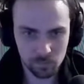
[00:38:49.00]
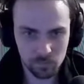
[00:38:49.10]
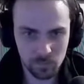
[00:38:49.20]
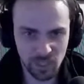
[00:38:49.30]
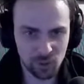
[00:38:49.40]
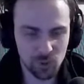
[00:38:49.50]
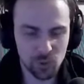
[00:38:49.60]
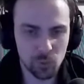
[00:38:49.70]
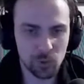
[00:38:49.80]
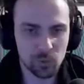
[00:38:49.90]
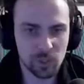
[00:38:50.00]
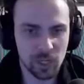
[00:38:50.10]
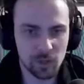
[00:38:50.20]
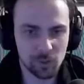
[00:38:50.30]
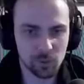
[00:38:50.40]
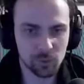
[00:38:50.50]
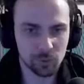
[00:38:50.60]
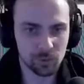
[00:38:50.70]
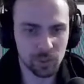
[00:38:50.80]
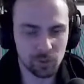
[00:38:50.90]
And he doesn't want to scare you or
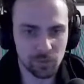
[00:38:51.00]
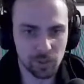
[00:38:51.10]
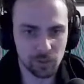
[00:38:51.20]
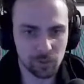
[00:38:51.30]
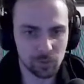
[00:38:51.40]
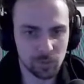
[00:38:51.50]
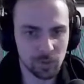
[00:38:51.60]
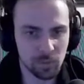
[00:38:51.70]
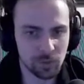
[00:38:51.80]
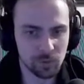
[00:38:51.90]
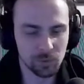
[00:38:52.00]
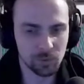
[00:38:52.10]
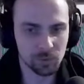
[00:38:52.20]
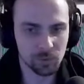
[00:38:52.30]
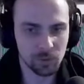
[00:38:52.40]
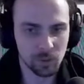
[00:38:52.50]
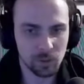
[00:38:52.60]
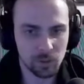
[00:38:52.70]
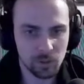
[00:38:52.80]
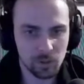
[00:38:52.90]
to terrify you or to be mean to you.
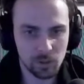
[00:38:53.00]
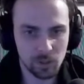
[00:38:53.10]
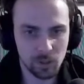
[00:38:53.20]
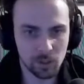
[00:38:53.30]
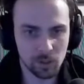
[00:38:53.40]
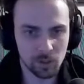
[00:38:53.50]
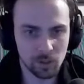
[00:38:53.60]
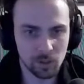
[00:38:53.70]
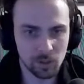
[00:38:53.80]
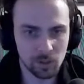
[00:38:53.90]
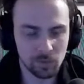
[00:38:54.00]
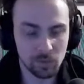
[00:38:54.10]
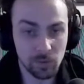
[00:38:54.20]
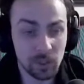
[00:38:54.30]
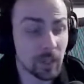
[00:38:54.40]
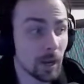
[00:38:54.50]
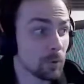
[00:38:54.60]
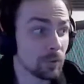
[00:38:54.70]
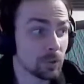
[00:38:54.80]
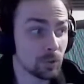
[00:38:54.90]
And if you think it
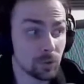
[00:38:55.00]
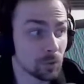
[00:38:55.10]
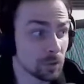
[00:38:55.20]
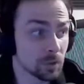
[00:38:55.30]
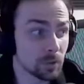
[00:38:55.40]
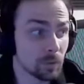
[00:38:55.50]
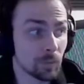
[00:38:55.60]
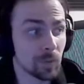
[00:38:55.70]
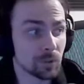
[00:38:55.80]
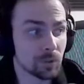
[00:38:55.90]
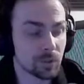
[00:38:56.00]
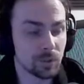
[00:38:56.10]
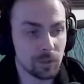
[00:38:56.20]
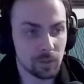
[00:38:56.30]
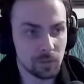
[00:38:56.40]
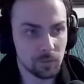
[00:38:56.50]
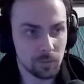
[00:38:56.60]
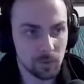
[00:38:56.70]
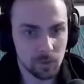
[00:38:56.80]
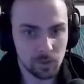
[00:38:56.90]
happened, it's just a misunderstanding.
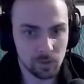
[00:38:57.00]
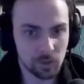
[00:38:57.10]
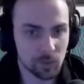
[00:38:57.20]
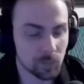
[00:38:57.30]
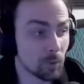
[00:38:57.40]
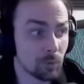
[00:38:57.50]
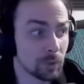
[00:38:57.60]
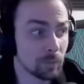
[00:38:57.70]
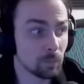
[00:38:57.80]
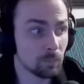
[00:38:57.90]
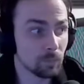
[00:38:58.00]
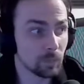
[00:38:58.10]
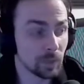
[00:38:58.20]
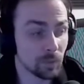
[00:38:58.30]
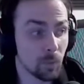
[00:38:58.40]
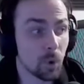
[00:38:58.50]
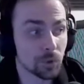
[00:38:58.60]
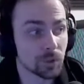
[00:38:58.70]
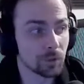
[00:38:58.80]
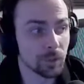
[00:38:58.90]
And he's probably even more
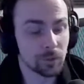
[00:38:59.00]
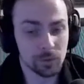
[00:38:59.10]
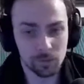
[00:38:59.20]
sorry than you.